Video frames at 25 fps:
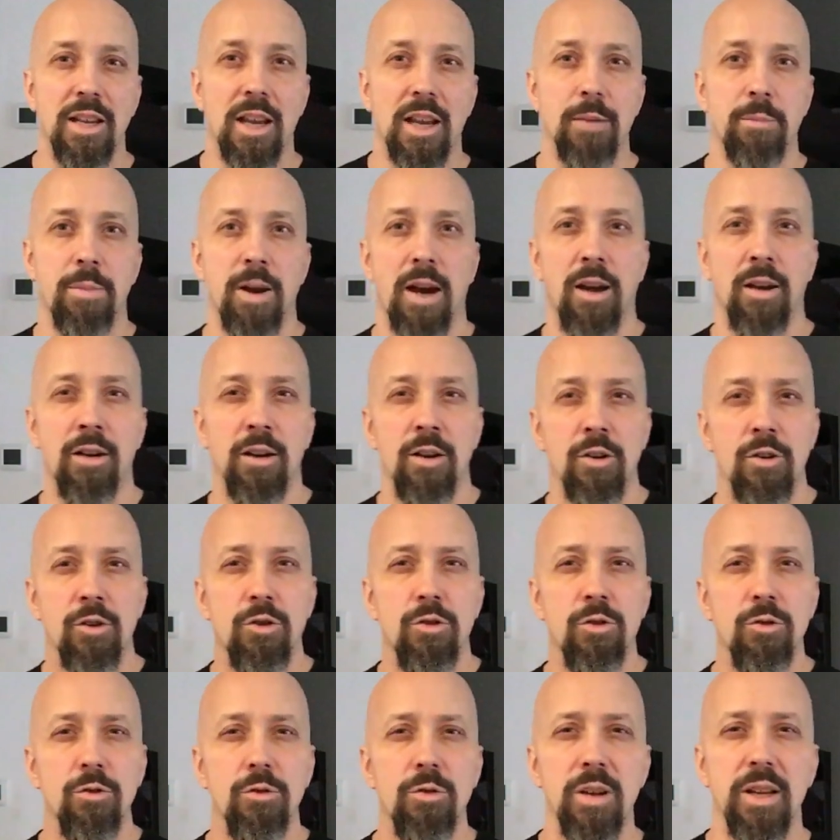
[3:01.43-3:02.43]
think about,
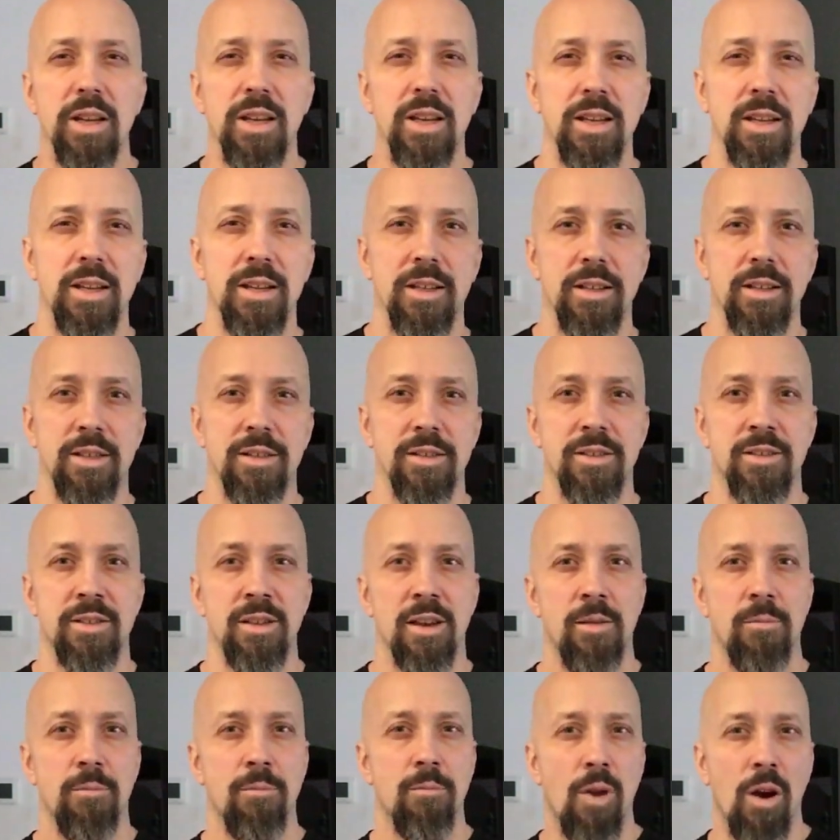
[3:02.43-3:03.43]
who is
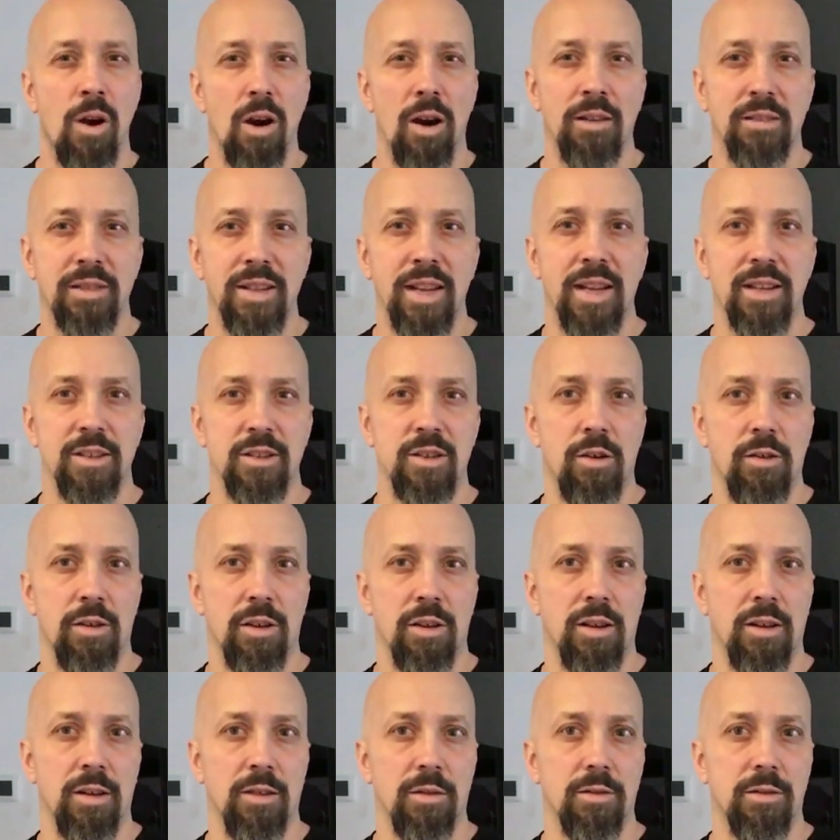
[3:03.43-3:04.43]
Mark
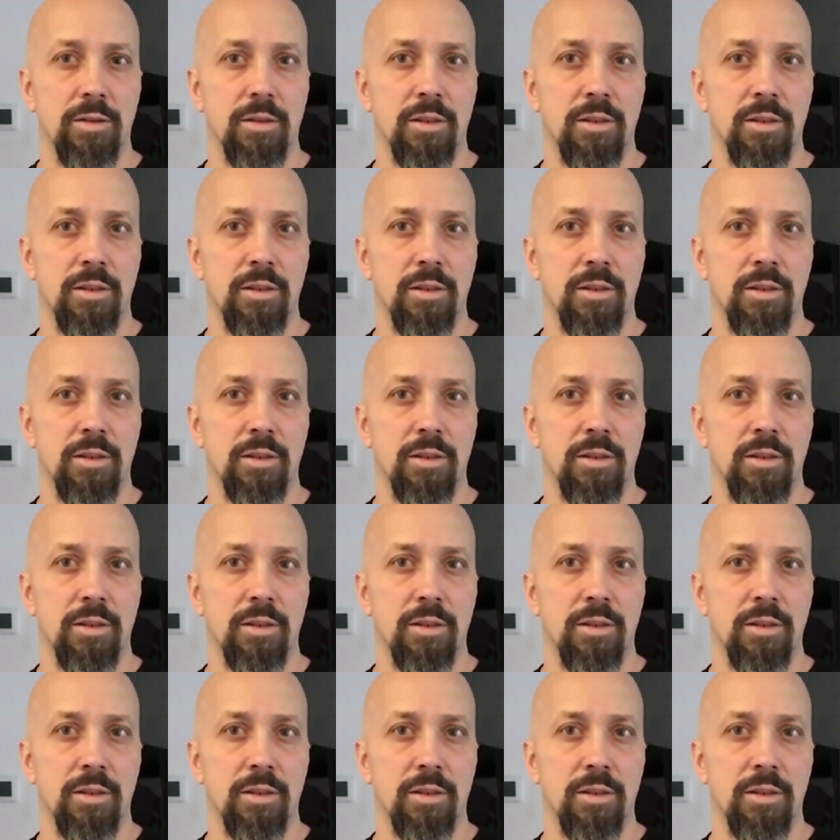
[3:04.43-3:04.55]
Dantonio?